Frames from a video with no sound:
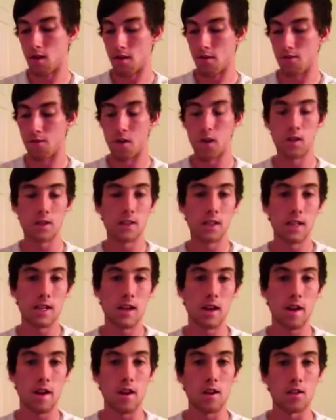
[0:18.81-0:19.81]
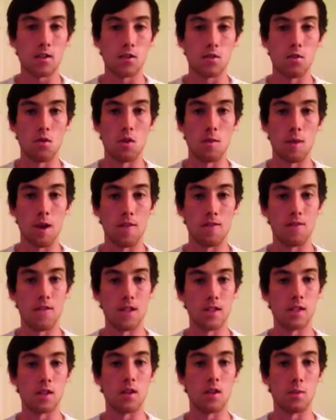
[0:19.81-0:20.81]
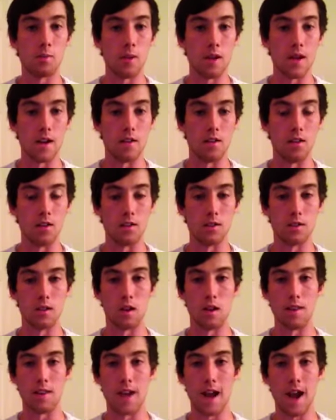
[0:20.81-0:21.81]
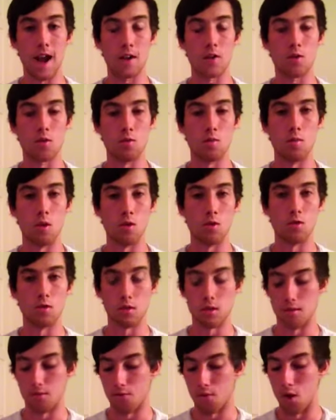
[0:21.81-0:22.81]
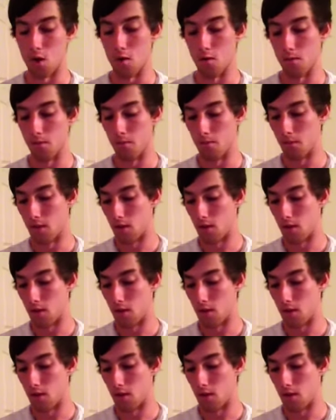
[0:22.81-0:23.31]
Firstly, I'd like to talk about physical appearance, like the actual models of the phone.